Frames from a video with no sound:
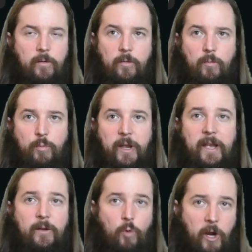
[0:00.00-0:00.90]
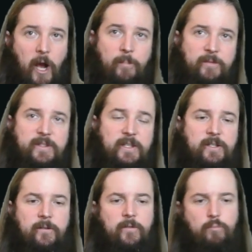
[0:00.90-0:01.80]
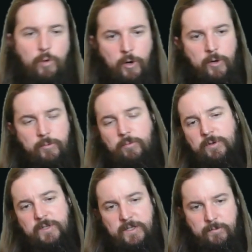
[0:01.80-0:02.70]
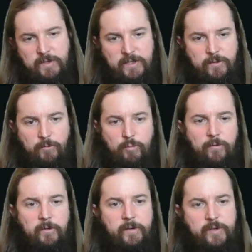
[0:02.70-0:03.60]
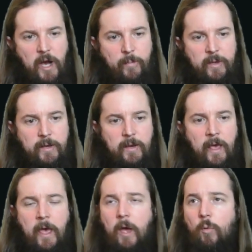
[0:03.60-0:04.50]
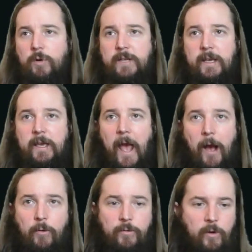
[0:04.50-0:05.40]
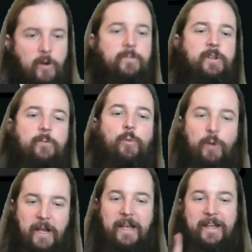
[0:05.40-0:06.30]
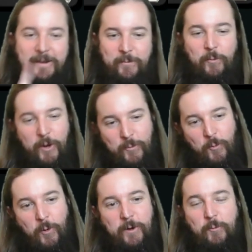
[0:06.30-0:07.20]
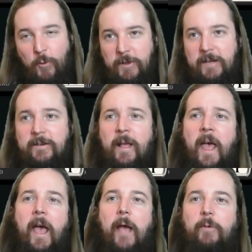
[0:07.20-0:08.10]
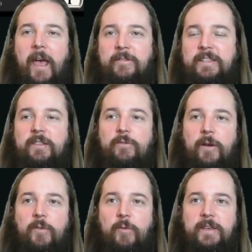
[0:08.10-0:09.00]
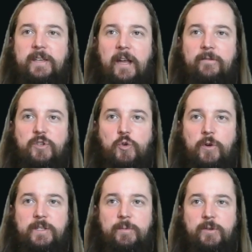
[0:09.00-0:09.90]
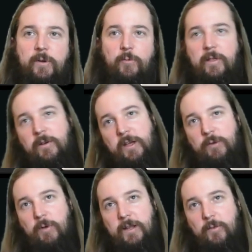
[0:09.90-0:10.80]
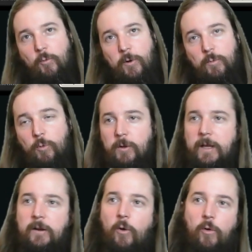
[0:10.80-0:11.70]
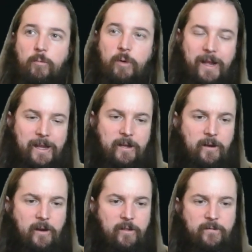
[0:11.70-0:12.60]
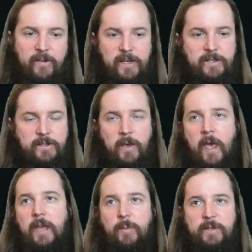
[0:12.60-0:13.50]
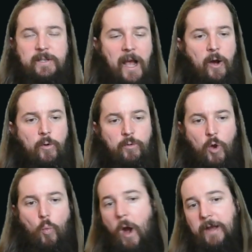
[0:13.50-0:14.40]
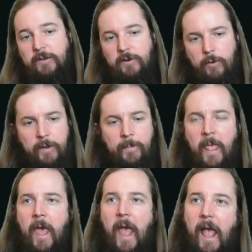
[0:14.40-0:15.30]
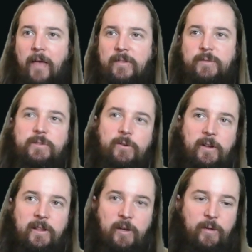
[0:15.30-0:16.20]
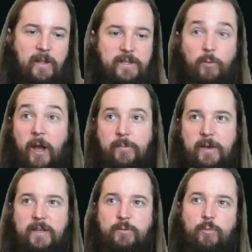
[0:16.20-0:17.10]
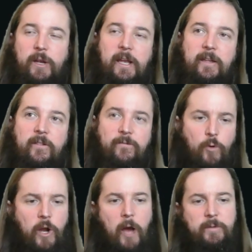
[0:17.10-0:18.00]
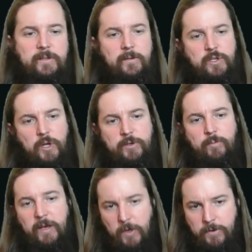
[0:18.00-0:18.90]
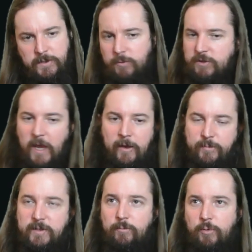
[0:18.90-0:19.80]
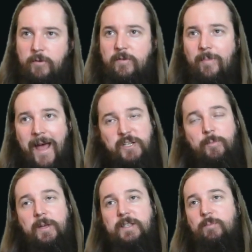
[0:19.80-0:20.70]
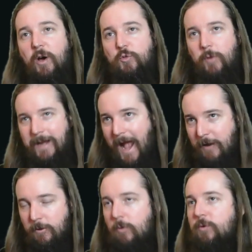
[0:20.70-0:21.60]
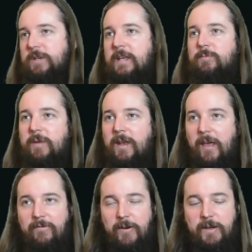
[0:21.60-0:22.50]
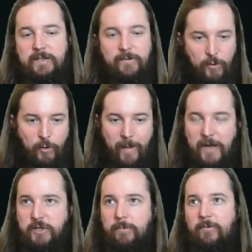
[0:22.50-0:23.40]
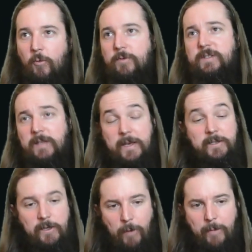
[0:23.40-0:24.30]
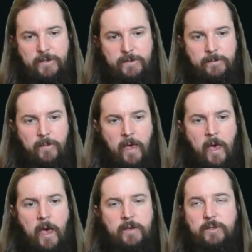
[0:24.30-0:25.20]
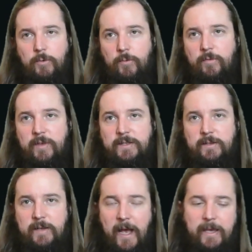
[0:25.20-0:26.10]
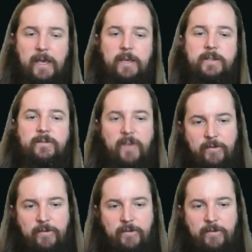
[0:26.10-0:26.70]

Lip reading: we're bringing in 1 copy of Season of the Burrow, which is some decent removal in top end. We're bringing in 1 Warren Warleader, and we have seen throughout the weeks kind of a choice between whether or not you're running the Warren Warleader or bringing in another Phineas. It depends on how wide you're going, and this one's going a little bit less wide because we're bringing in the 4 copies of the Sheltered by Ghosts, which helps improve the matchup against Mono Red Aggro, which has been a very difficult matchup for Selesnya Rabbits. So this deck is favored